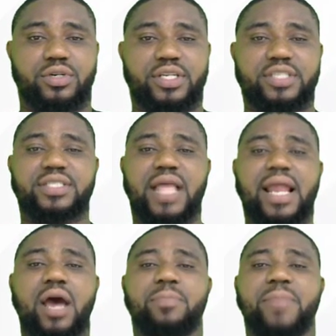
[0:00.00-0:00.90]
the
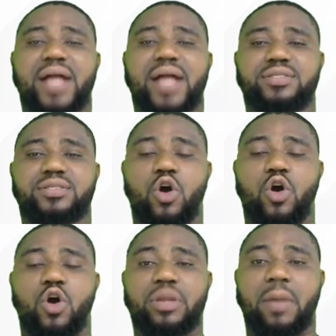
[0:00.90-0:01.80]
sternal part
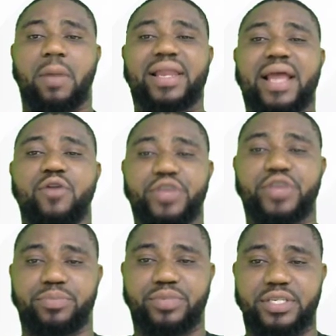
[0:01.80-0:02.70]
of the mammalian
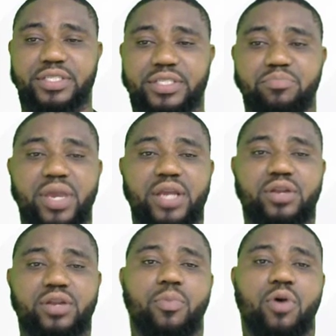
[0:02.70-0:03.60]
rib is
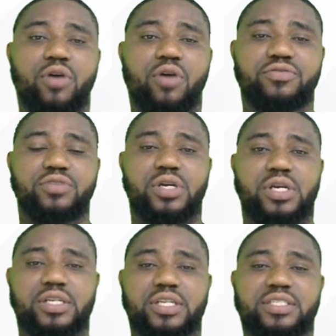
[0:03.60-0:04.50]
made up of.
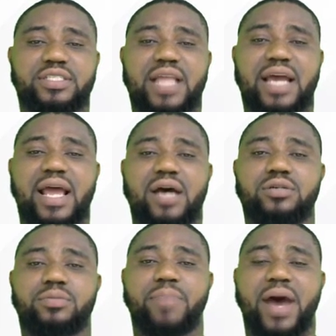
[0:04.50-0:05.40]
The
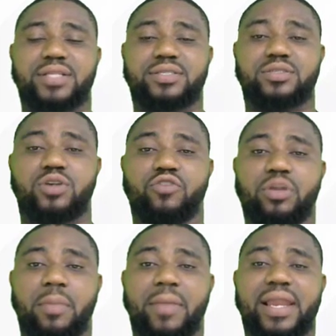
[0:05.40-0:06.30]
sternal part of
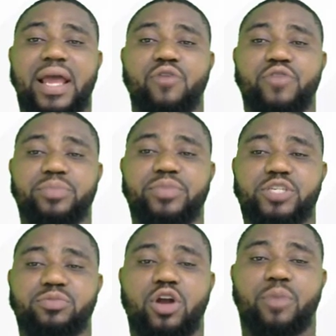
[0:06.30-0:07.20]
the mammalian rib
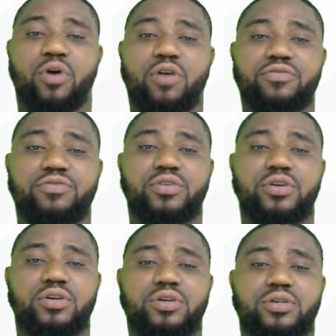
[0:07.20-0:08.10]
is made up of
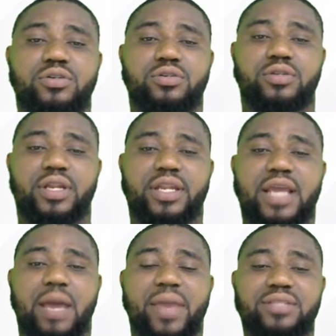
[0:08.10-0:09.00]

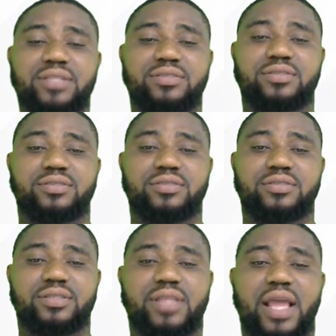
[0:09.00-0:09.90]
ligaments,
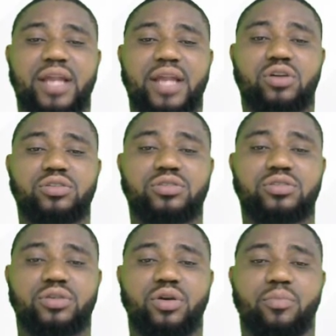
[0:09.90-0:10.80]

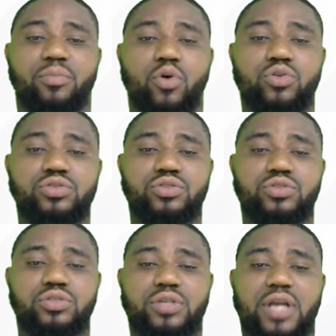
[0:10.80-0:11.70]
tendons,
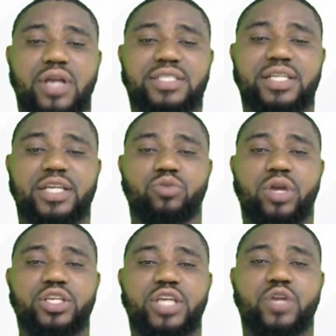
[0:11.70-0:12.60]
bones, cartilage.
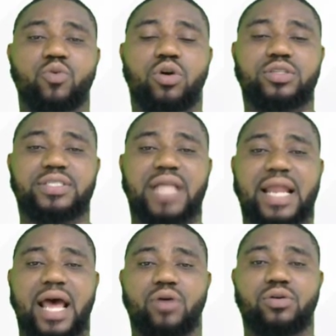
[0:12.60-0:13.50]
When you hear the word
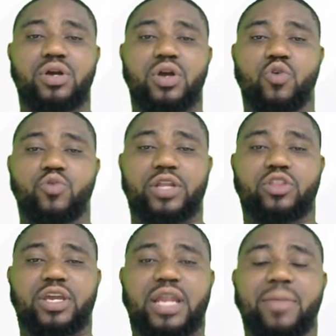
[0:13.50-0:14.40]
sternal, we are
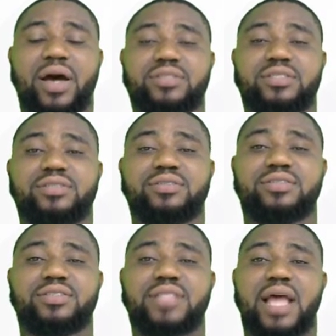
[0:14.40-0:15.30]
talking about
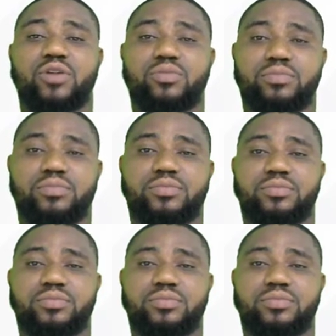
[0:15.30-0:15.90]
sternum.